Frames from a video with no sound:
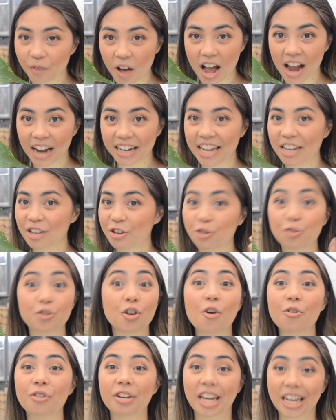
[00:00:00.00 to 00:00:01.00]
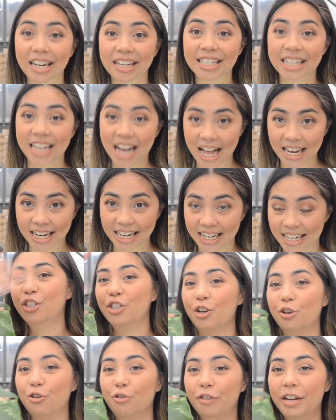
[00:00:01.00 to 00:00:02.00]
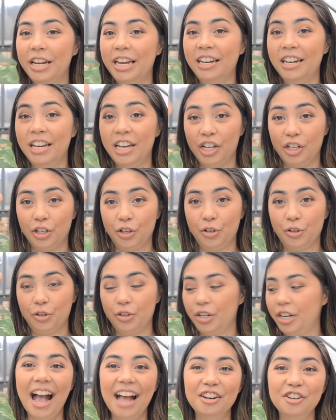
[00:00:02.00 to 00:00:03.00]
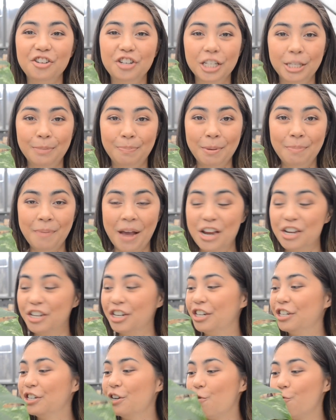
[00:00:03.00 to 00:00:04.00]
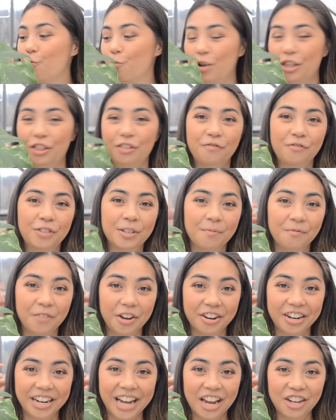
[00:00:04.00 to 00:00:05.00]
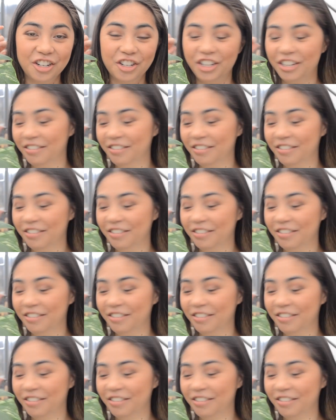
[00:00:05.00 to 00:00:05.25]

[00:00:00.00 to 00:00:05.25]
fine and you don't need to cut it. So green, good, and just be patient with some variegation.